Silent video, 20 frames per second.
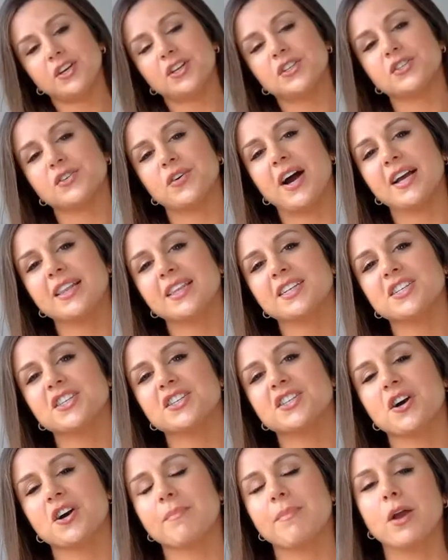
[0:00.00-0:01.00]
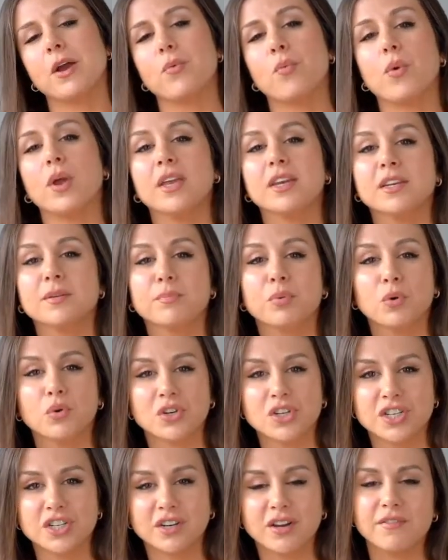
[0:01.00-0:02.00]
So I like to start my weighted
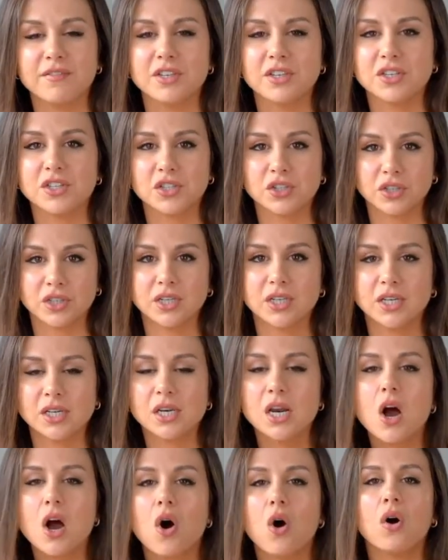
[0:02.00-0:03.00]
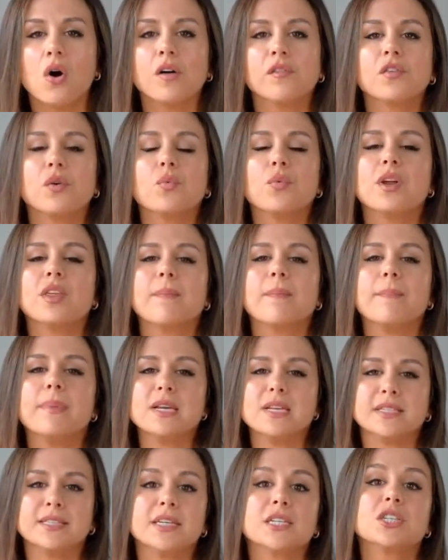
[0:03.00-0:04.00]
portion of the circuit off with
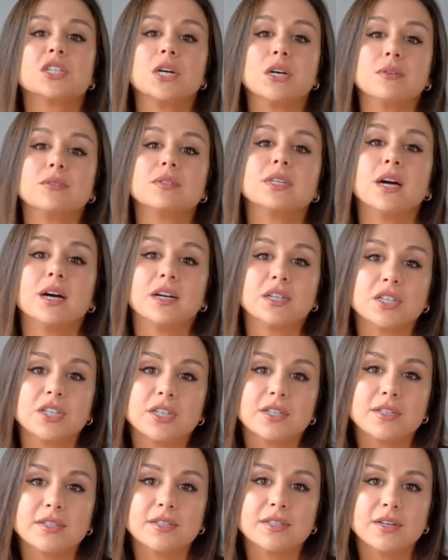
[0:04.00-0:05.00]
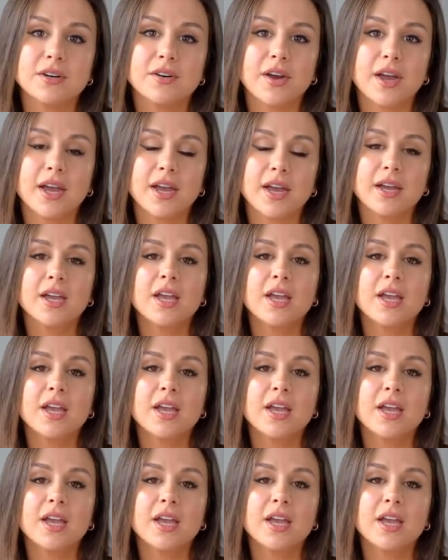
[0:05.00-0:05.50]
basic toe touches, okay?